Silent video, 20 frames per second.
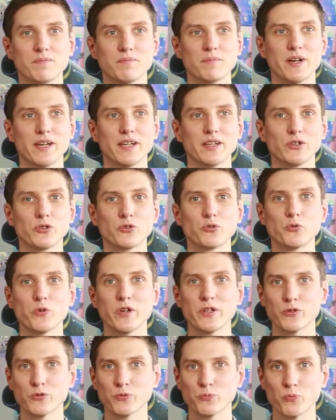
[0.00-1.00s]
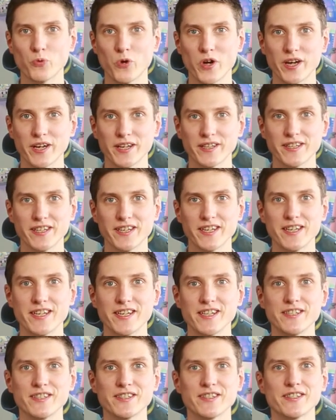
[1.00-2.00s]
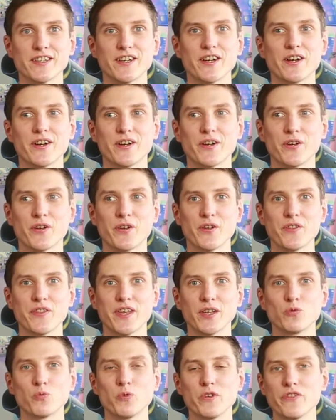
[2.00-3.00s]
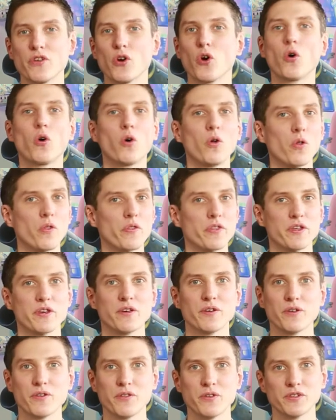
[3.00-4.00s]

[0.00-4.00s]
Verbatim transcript: My greatest pride is uh, that with all the,